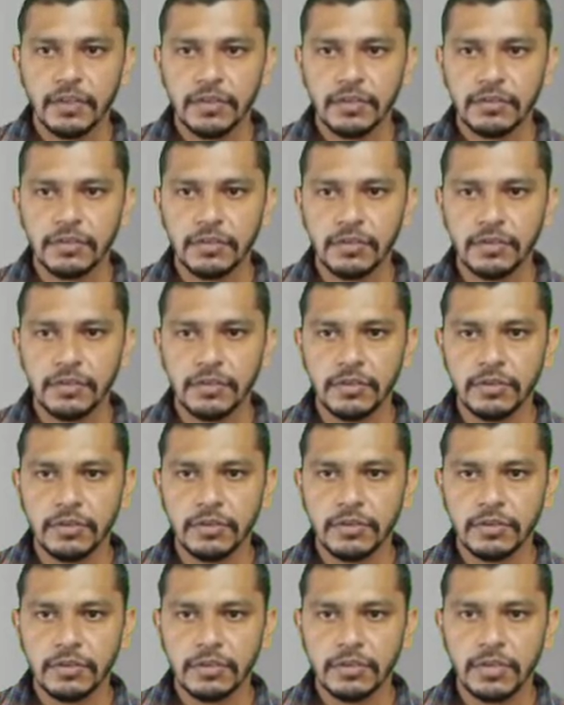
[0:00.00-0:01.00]

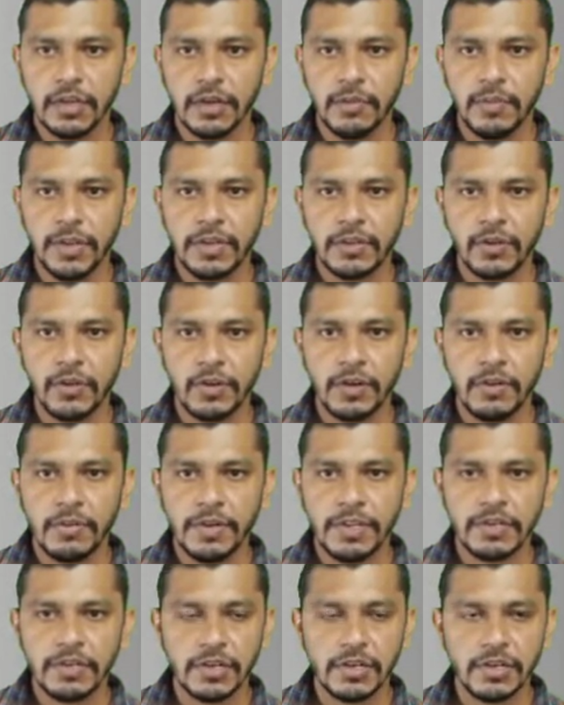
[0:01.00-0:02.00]
So the pictorial
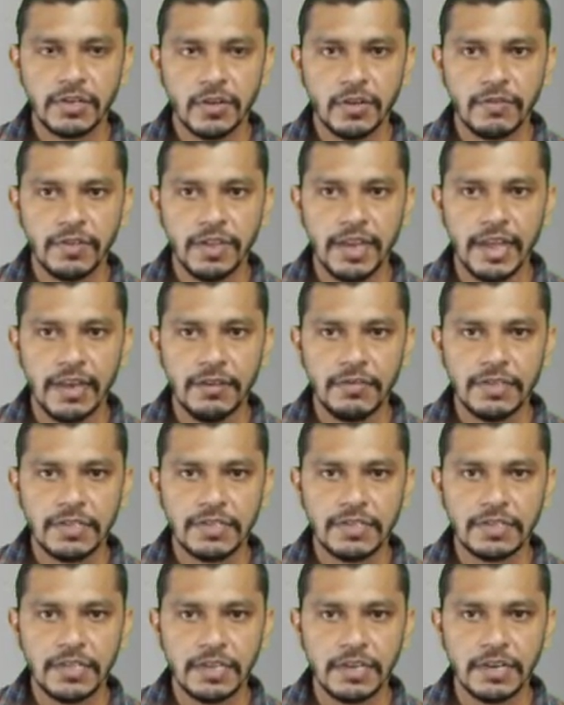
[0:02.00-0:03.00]
representation of the line,
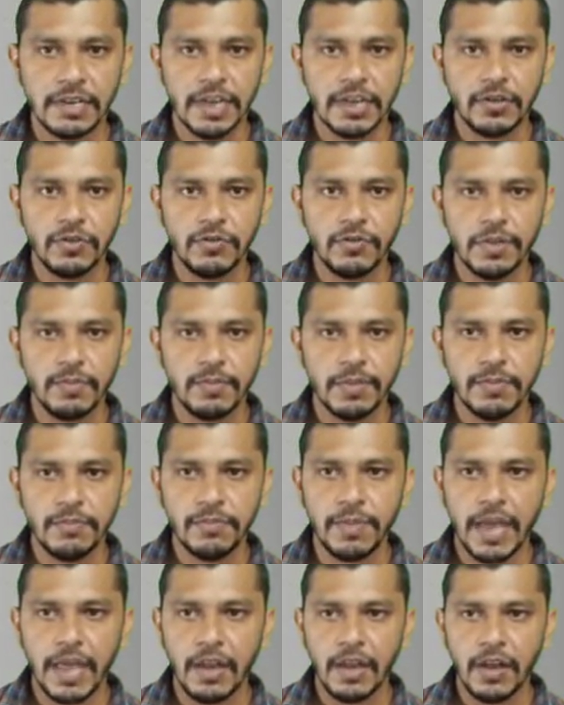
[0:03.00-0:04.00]
which is inclined to VP
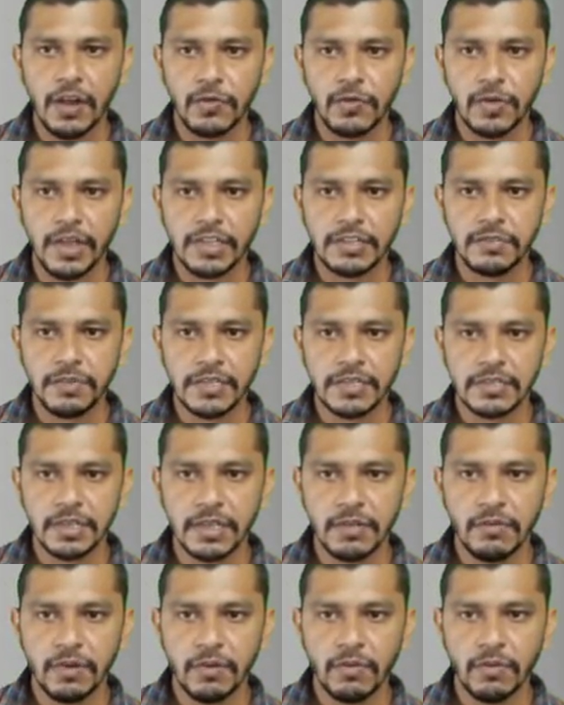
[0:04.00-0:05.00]
parallel to HP, is
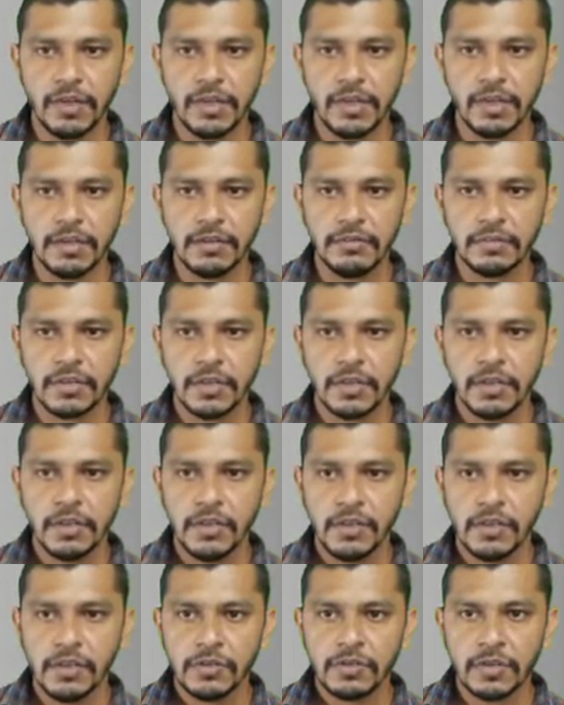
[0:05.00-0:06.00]
given over here.
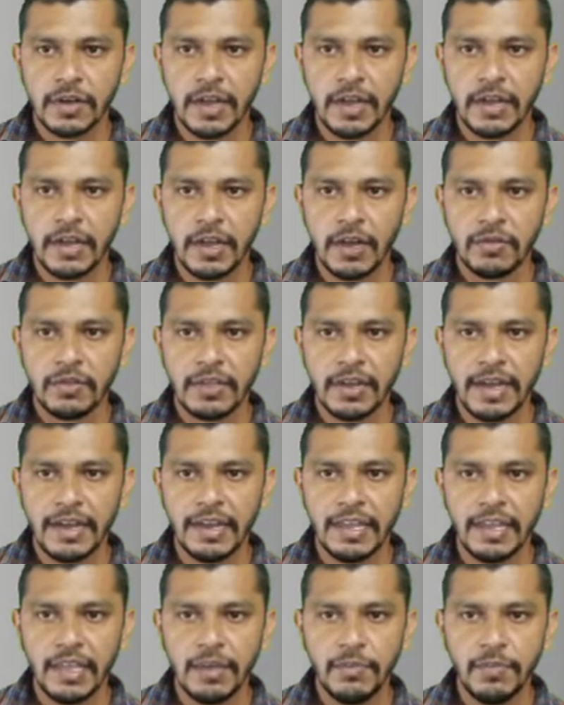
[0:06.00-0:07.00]
So right now the
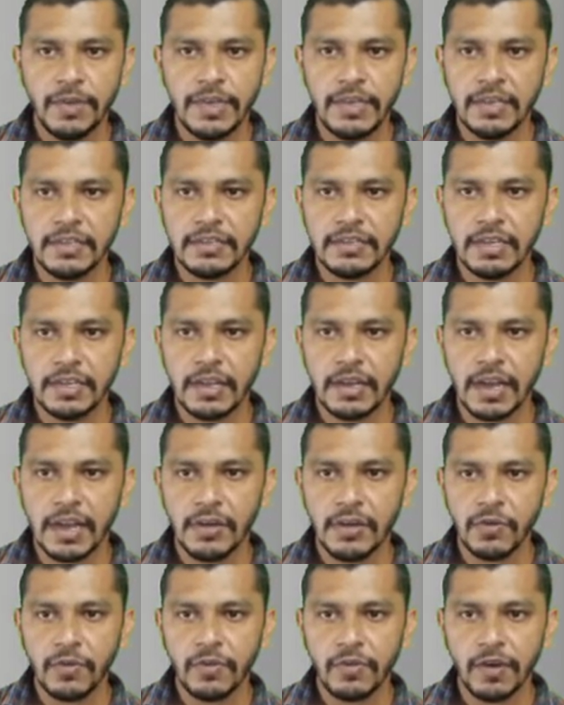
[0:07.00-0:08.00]
line AB is
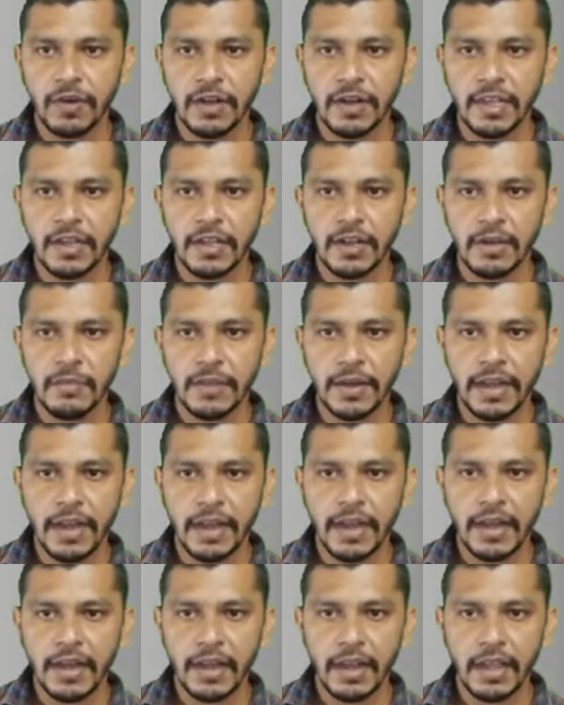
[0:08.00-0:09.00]
inclined to the vertical plane
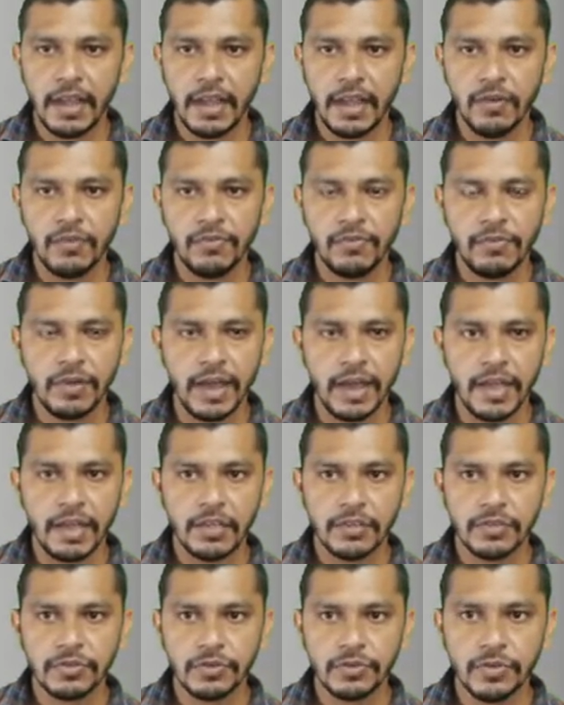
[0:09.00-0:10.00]
at an angle phi.
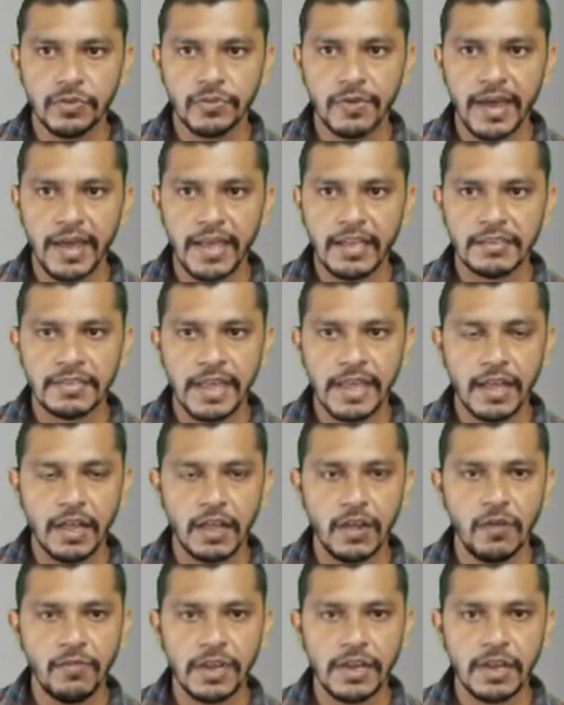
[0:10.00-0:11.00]
So phi is the
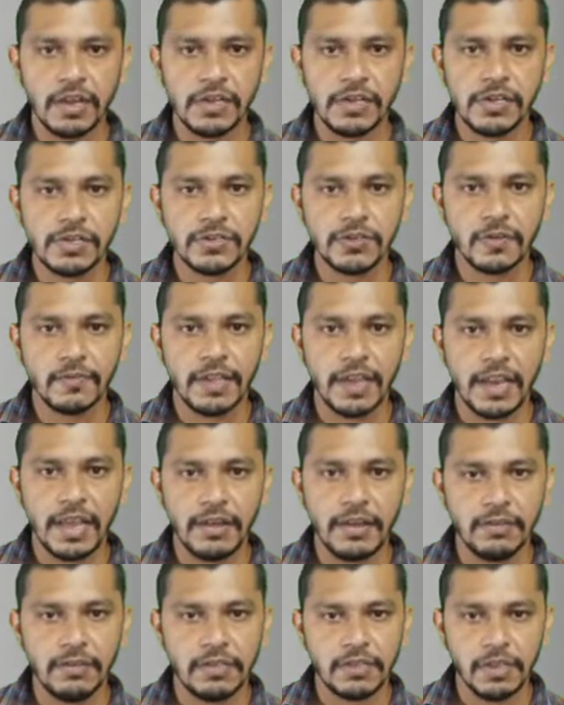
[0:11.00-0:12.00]
angle of inclination of the
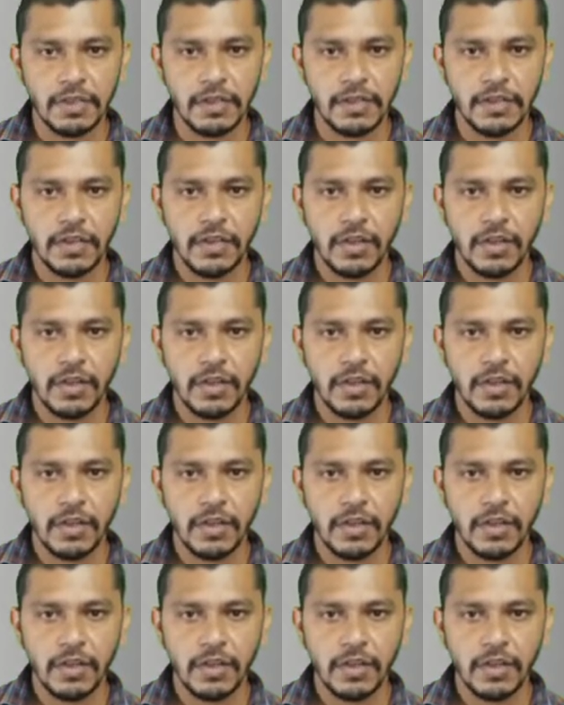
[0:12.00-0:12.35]
line with the